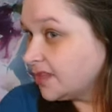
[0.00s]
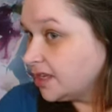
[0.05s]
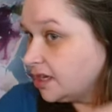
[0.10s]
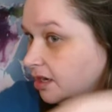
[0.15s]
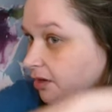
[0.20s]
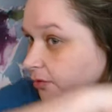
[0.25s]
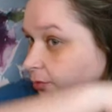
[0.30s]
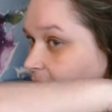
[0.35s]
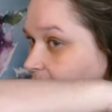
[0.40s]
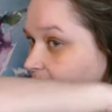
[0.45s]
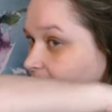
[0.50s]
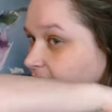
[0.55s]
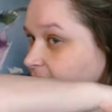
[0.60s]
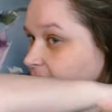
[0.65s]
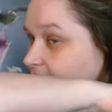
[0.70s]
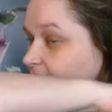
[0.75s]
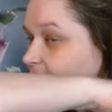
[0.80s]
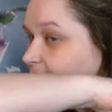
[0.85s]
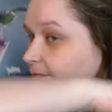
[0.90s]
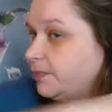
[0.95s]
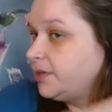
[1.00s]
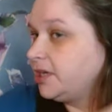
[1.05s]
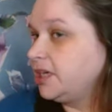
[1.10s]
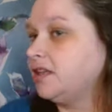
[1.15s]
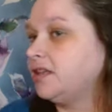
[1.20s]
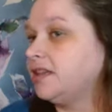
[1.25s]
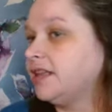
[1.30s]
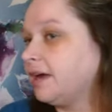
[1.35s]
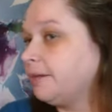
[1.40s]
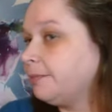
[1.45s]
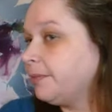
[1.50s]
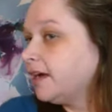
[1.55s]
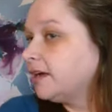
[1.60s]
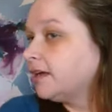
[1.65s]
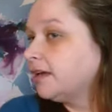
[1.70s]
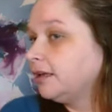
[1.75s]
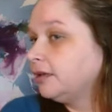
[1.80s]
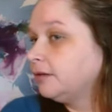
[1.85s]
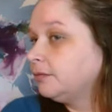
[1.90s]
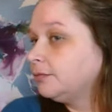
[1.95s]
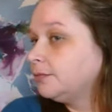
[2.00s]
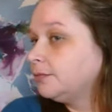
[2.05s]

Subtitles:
And we pin that back in.